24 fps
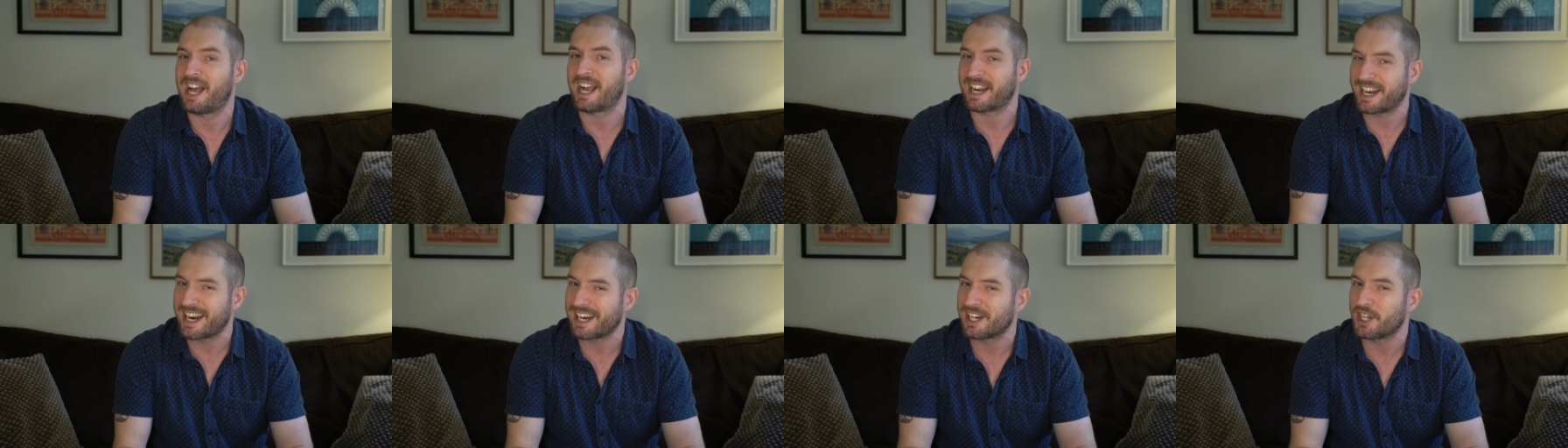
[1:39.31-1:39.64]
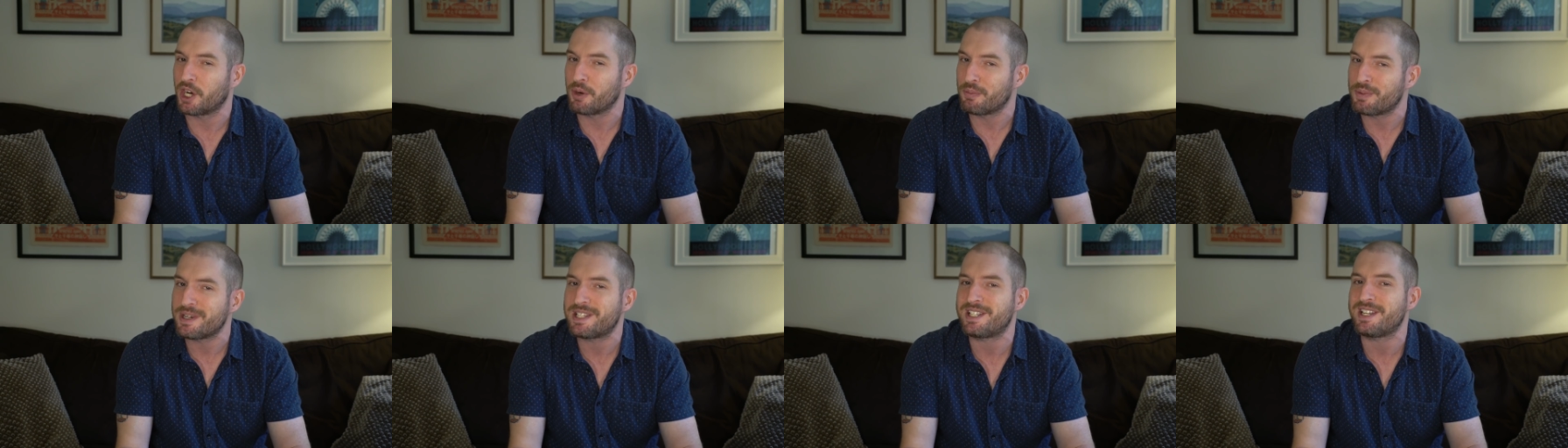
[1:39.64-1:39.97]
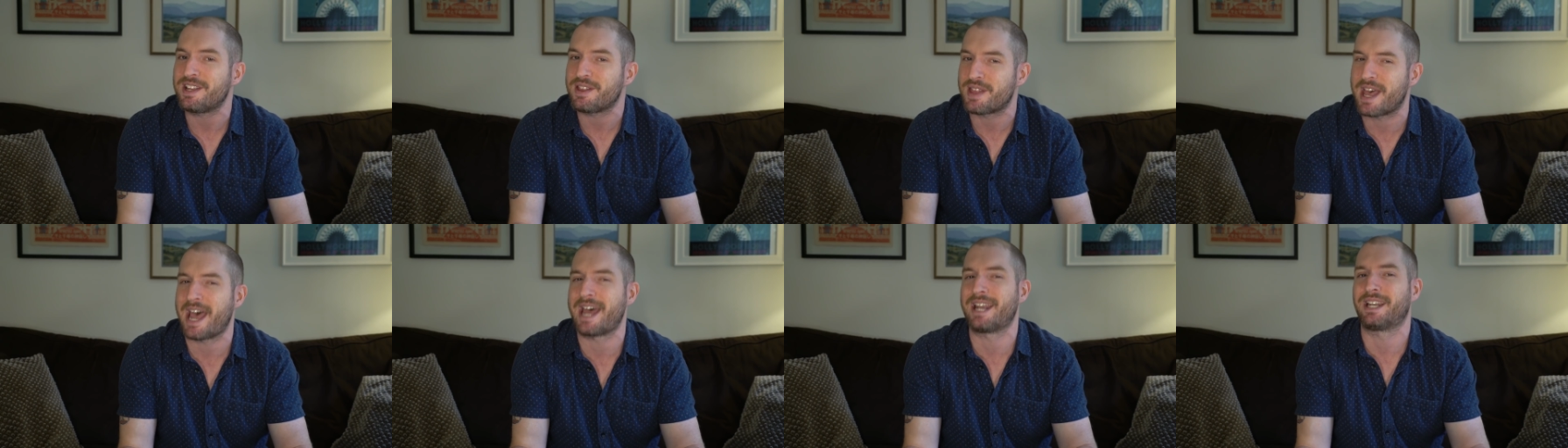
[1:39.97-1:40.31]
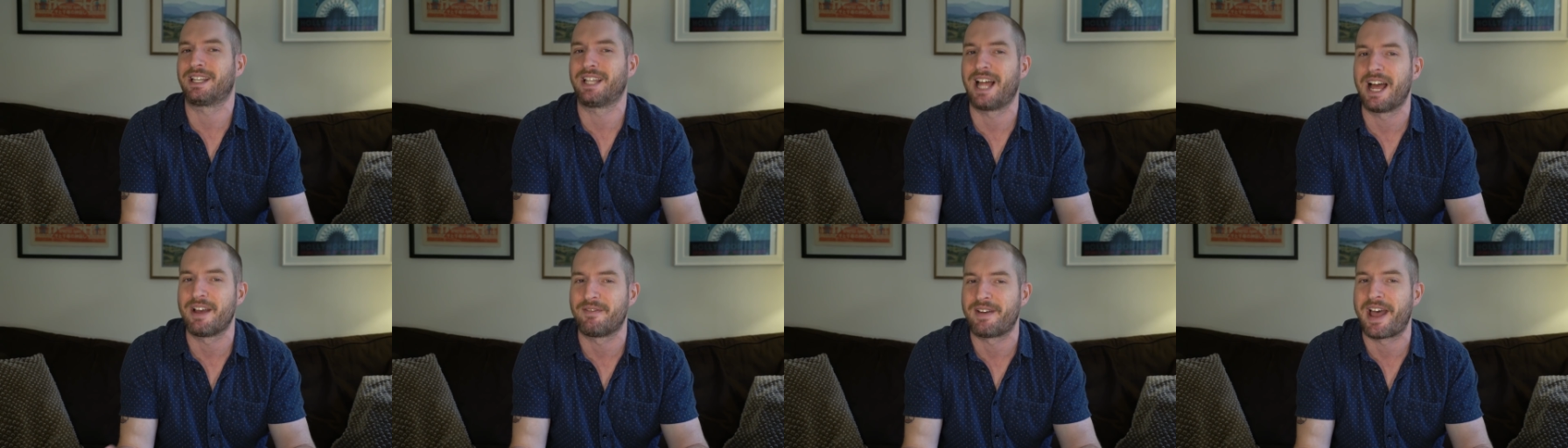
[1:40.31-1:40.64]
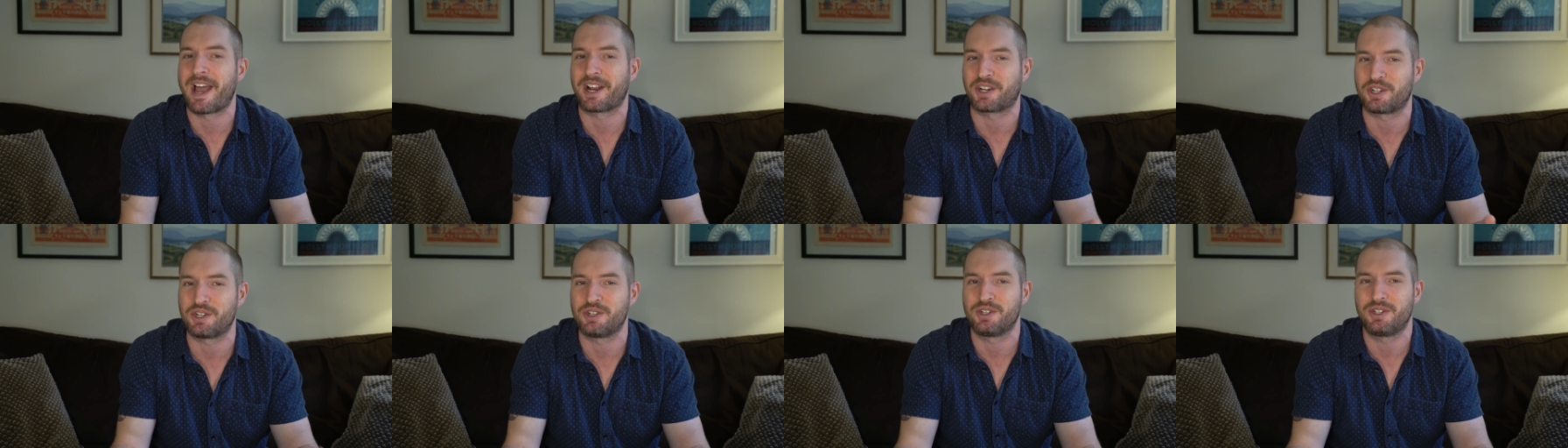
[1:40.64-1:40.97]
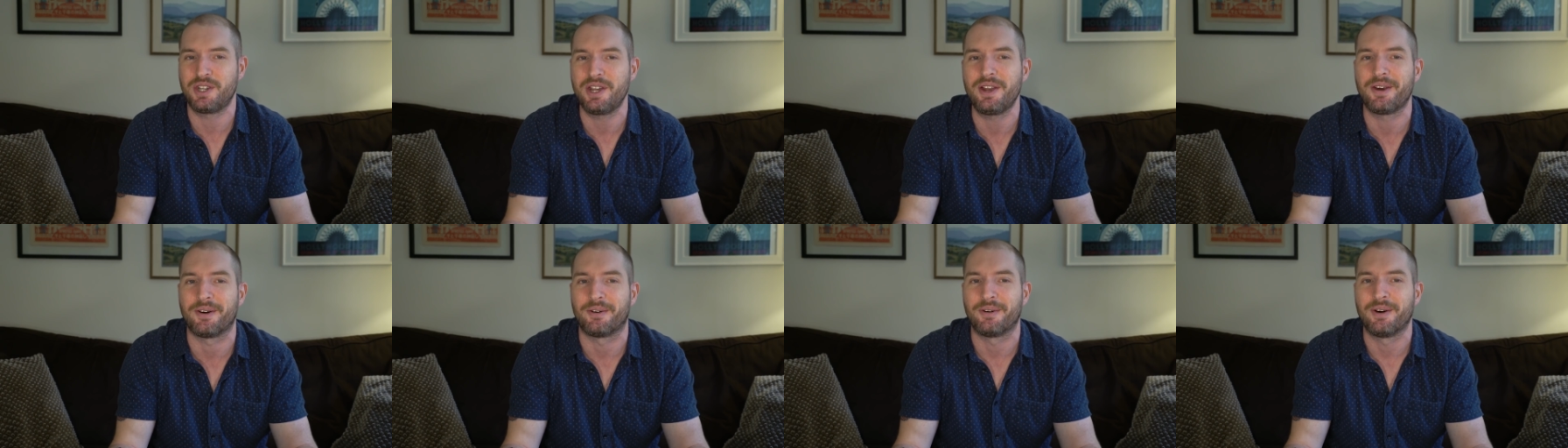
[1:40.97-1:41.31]
I kind of hope we see that in live action
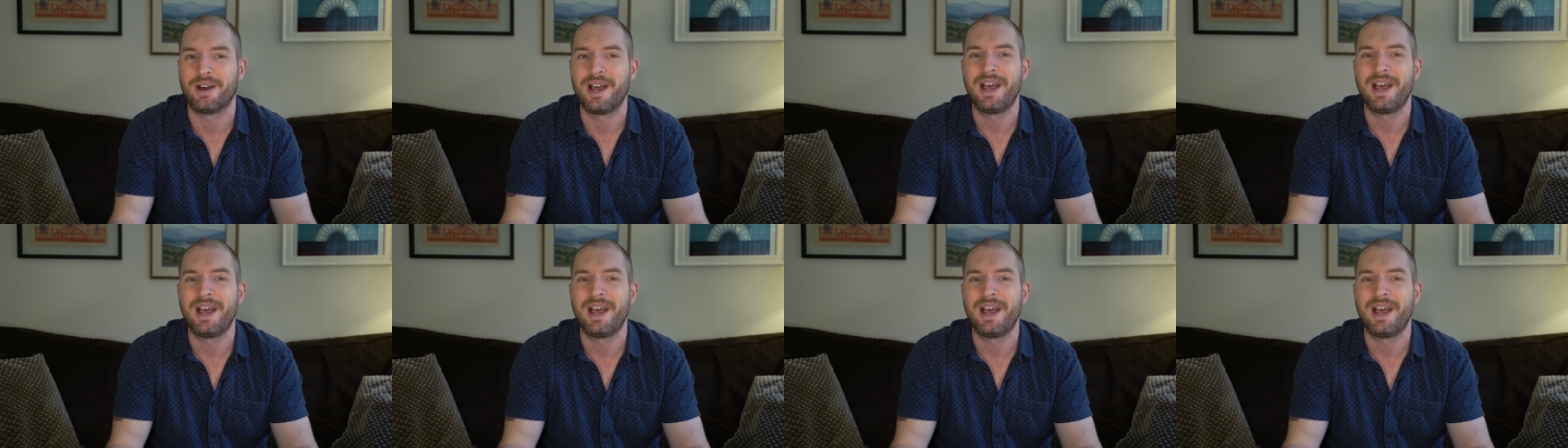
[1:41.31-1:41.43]
too.